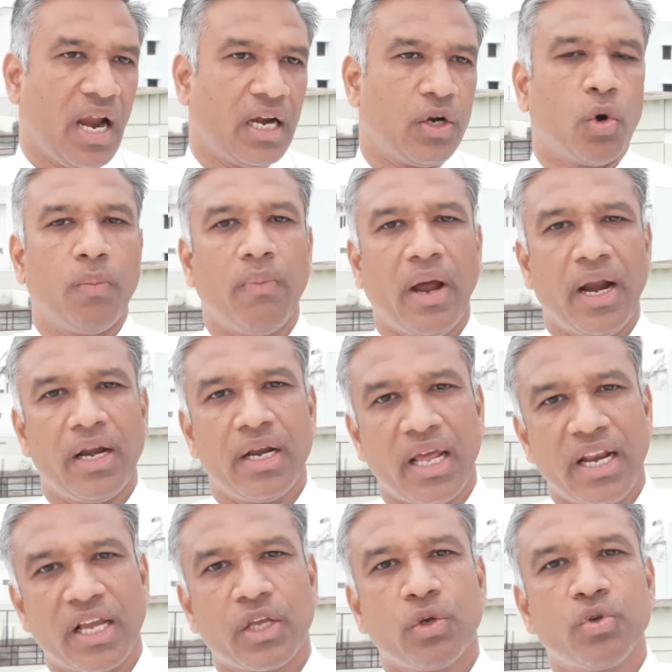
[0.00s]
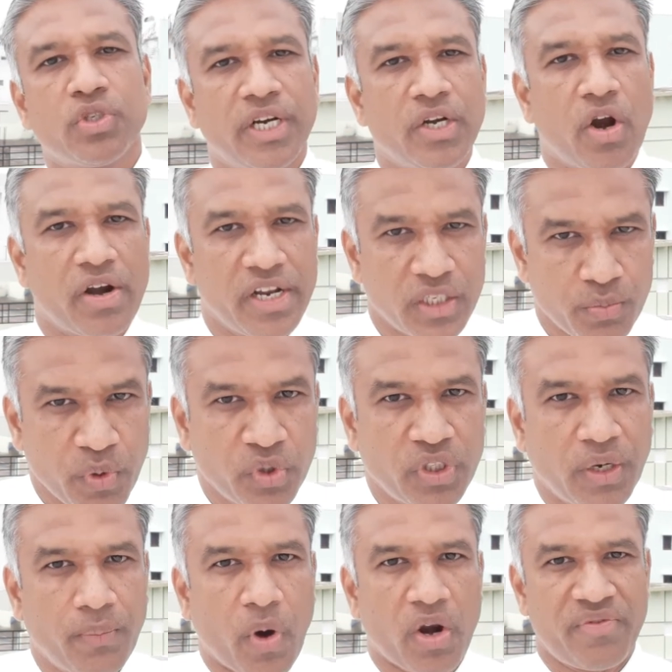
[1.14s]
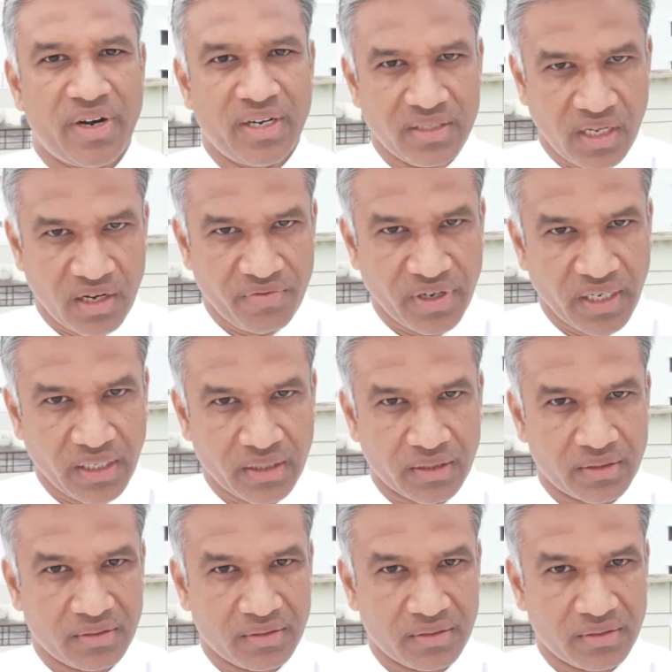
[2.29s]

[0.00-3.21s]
and no, and an accused did not dispute the bona fide certificate,